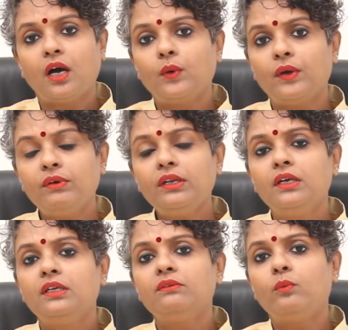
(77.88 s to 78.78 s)
However,
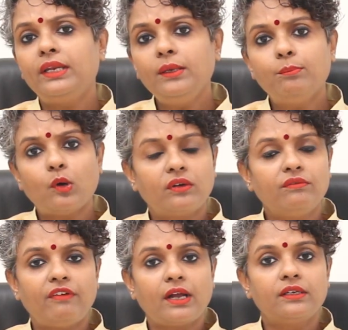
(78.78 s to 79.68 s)
very
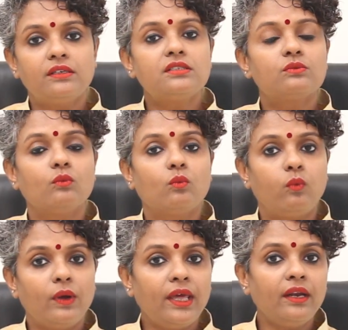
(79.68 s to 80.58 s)
important factor is,
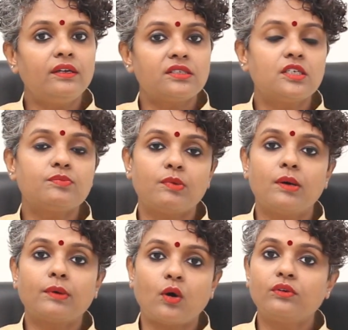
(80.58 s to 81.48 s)
where does the
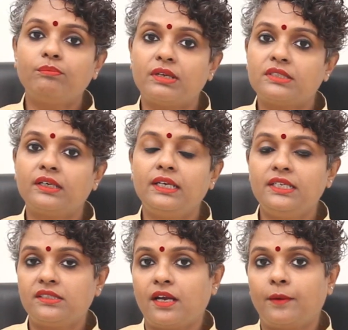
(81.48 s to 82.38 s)
sperm count presently
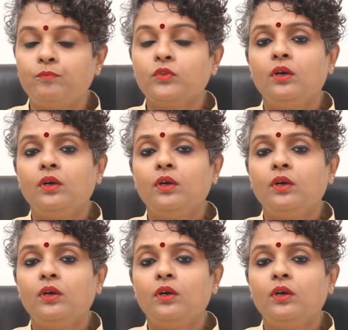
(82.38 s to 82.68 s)
stand?